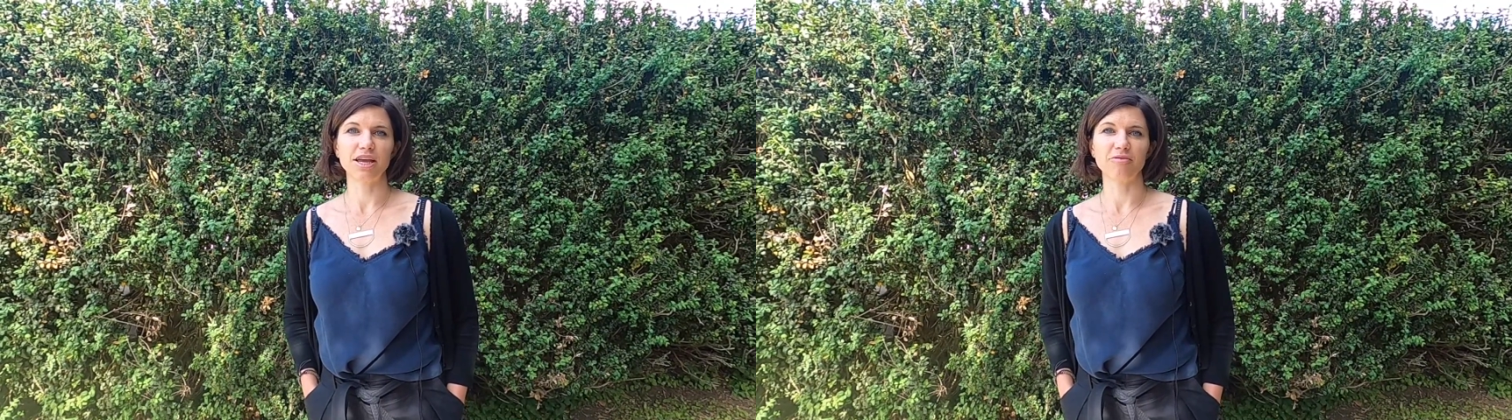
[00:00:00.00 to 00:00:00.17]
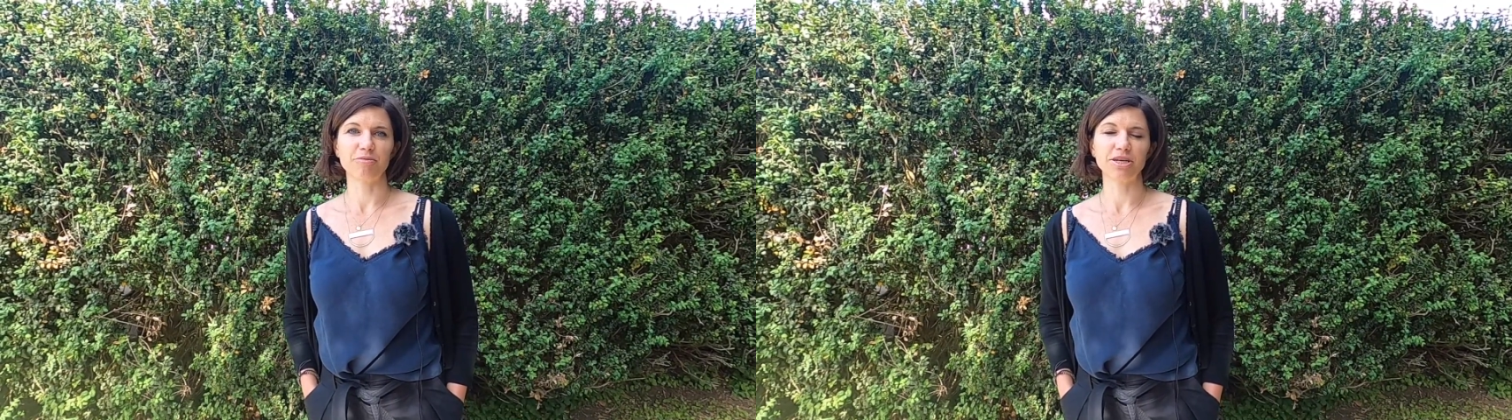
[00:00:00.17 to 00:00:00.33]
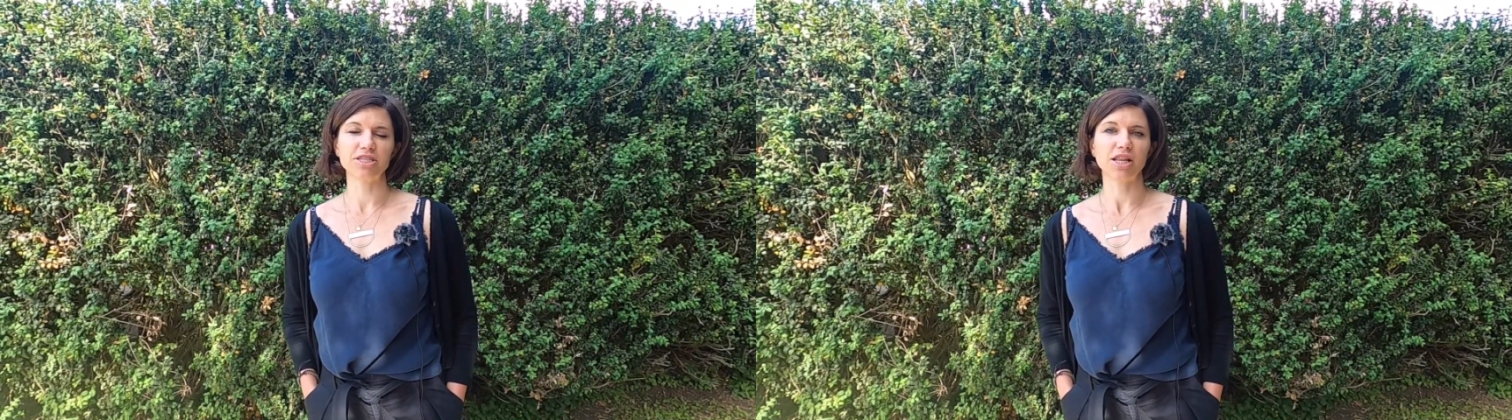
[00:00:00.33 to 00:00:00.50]
of
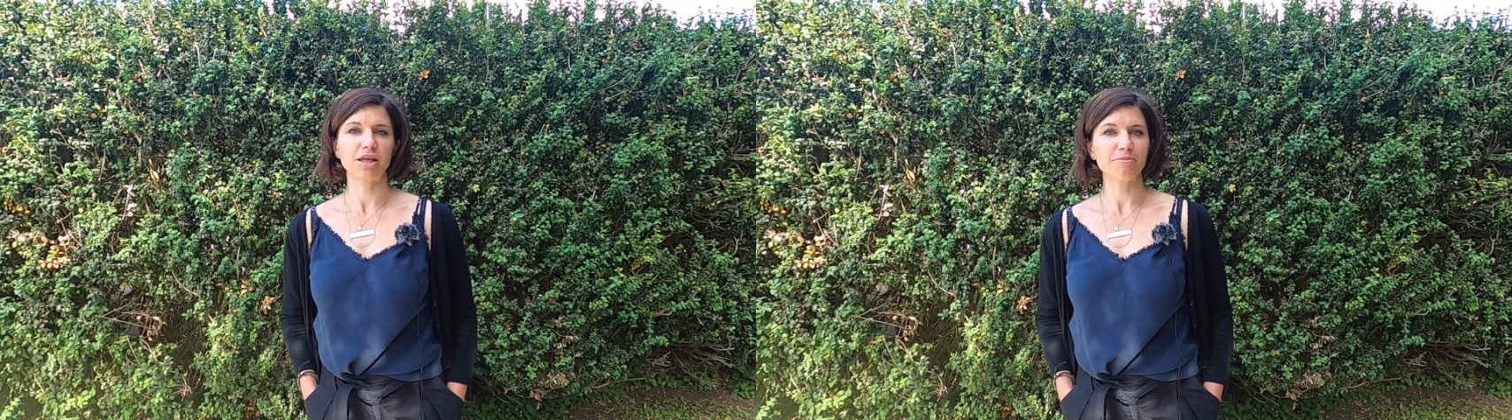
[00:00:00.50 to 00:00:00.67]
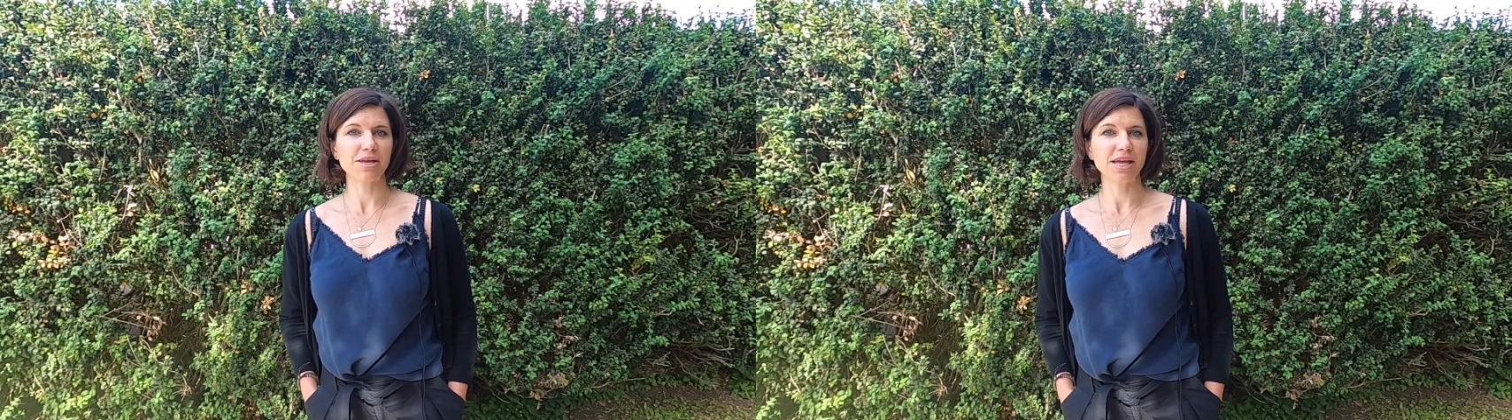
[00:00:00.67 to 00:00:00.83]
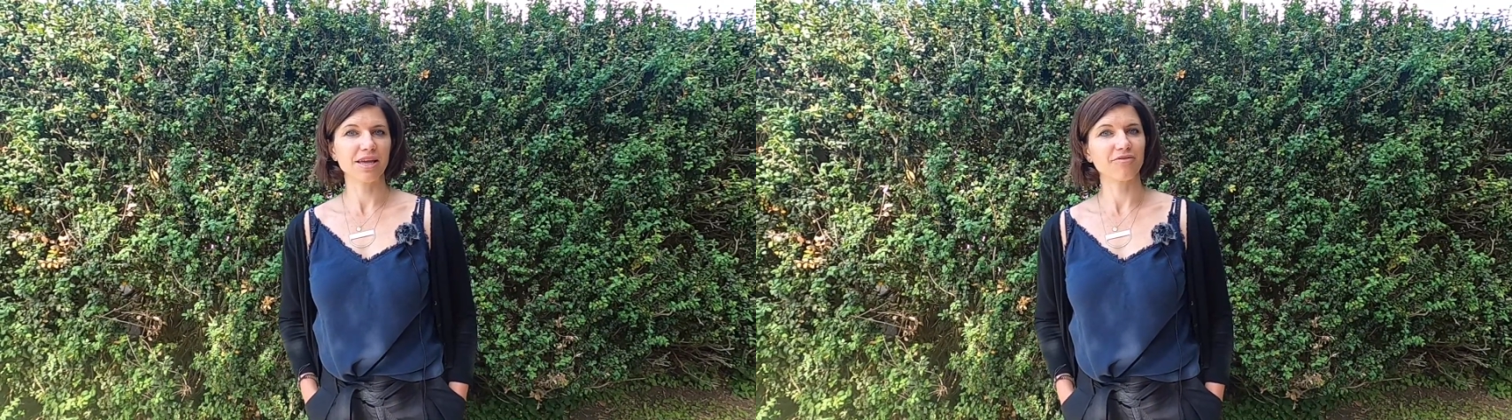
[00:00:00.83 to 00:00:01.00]
British
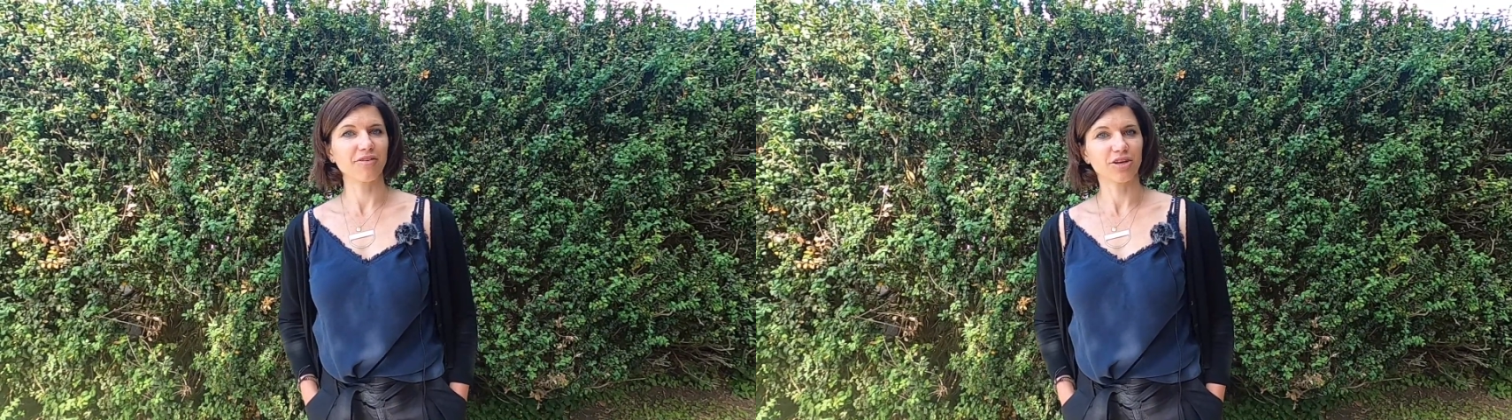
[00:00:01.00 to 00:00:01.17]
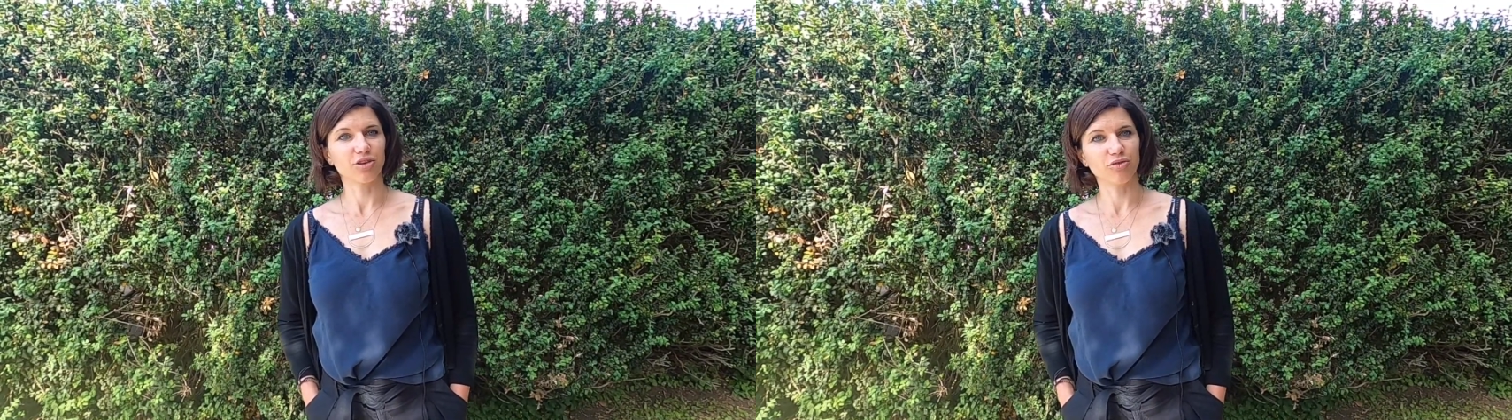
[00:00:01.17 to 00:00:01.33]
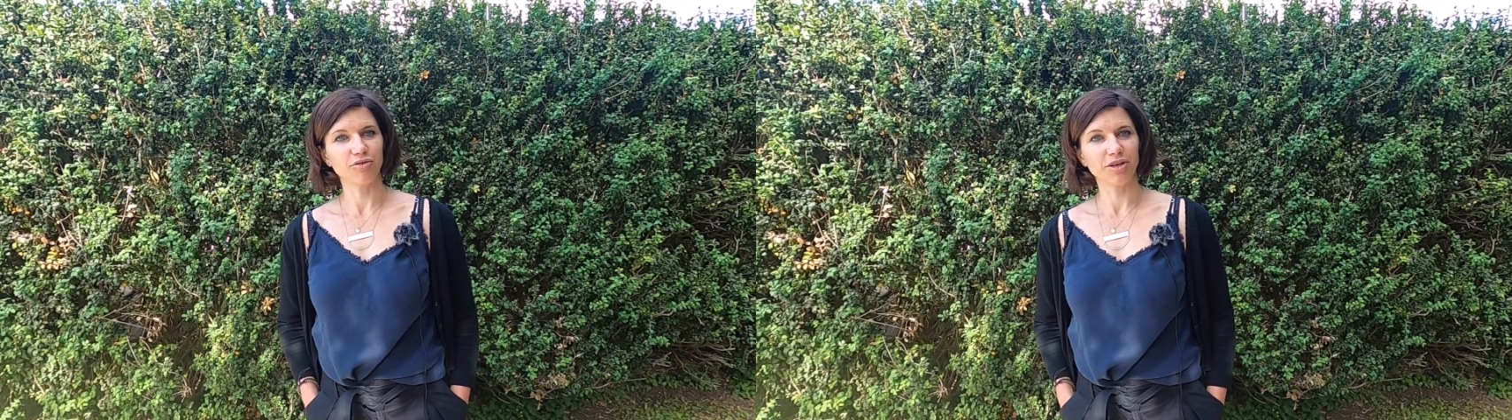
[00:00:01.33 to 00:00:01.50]
Columbia in
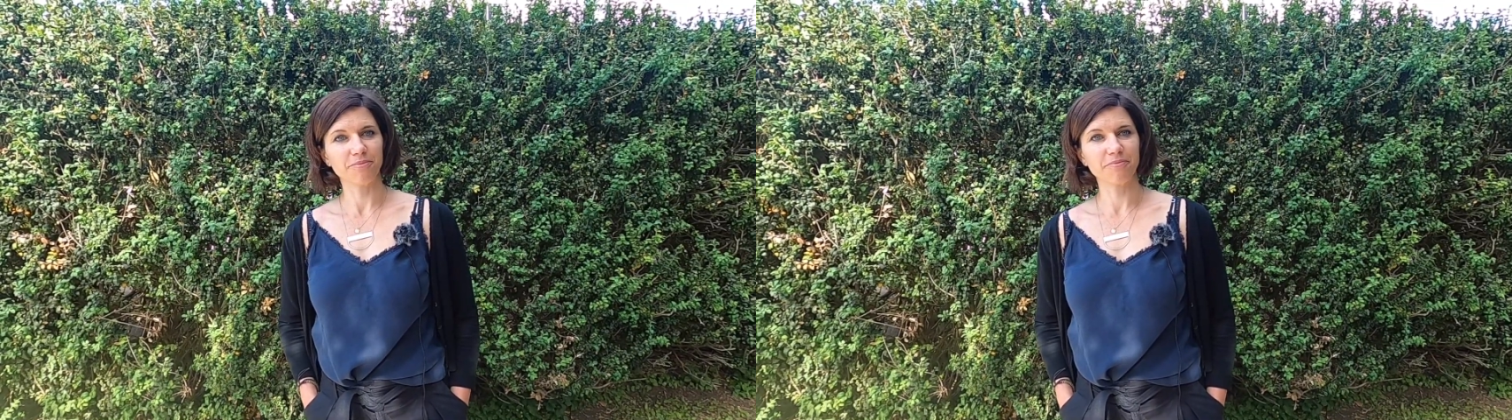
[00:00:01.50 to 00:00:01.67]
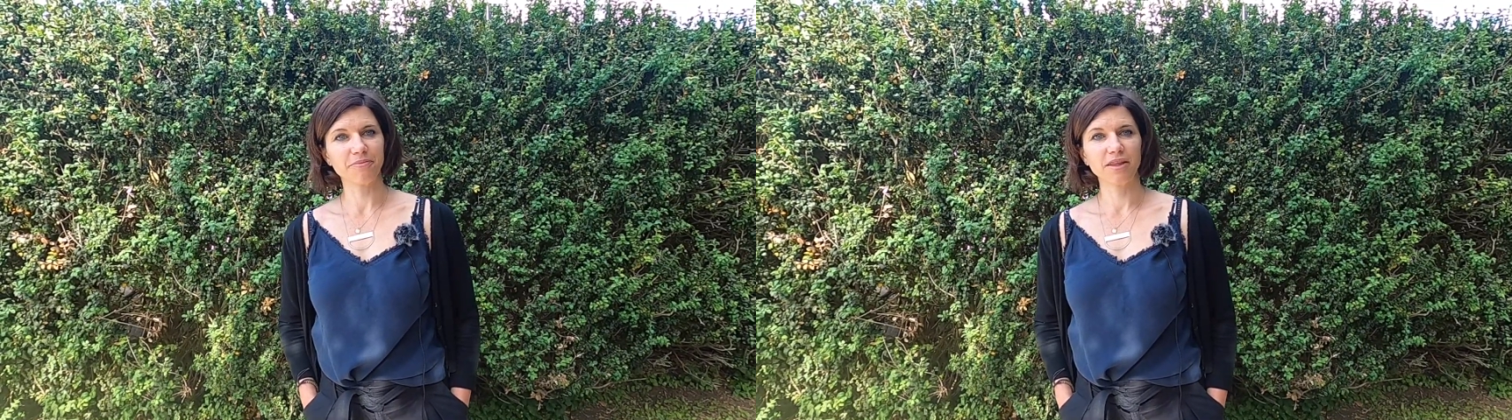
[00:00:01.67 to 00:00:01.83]
Vancouver.